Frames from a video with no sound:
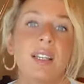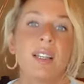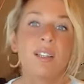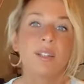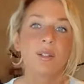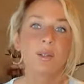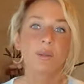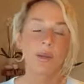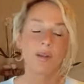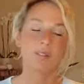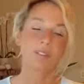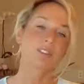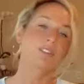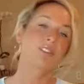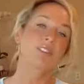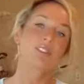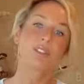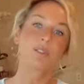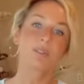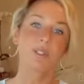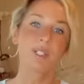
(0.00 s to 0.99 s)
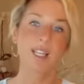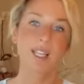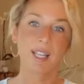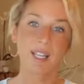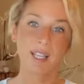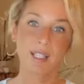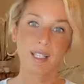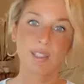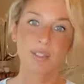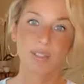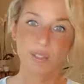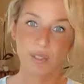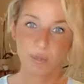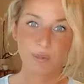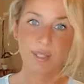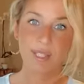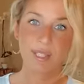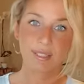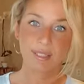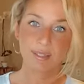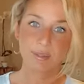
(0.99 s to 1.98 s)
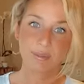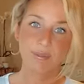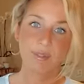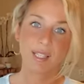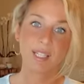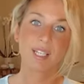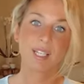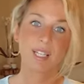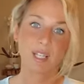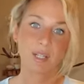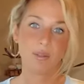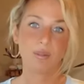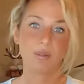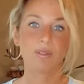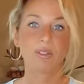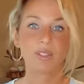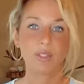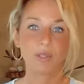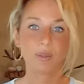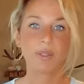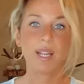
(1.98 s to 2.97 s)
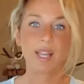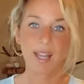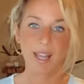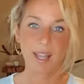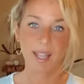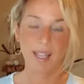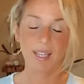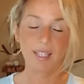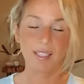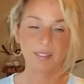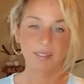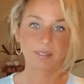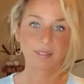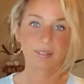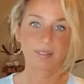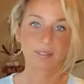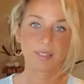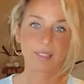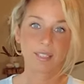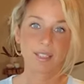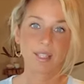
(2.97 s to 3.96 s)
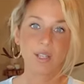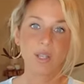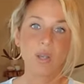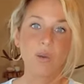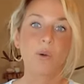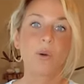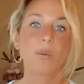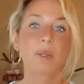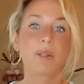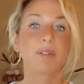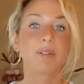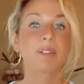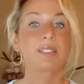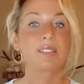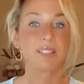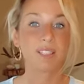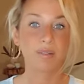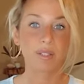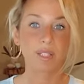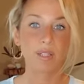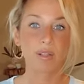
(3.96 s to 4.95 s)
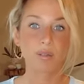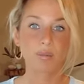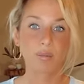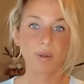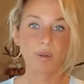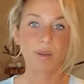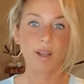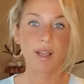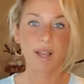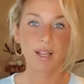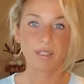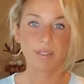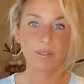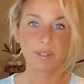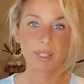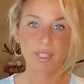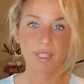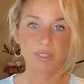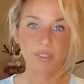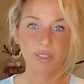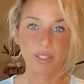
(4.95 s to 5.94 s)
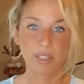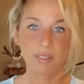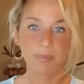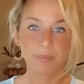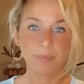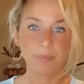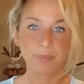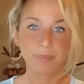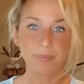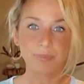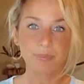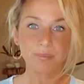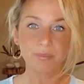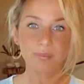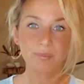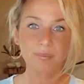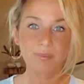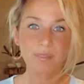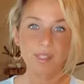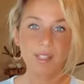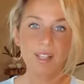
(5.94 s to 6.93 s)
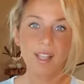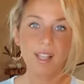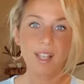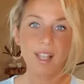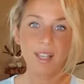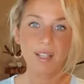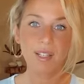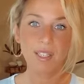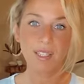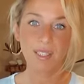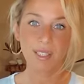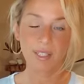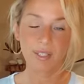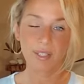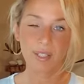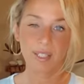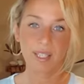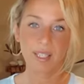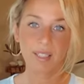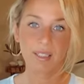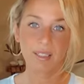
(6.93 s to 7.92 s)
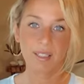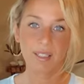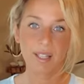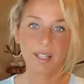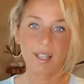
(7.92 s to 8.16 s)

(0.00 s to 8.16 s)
Whoever's tuning into this video today will be receiving a throat activation and a clearing.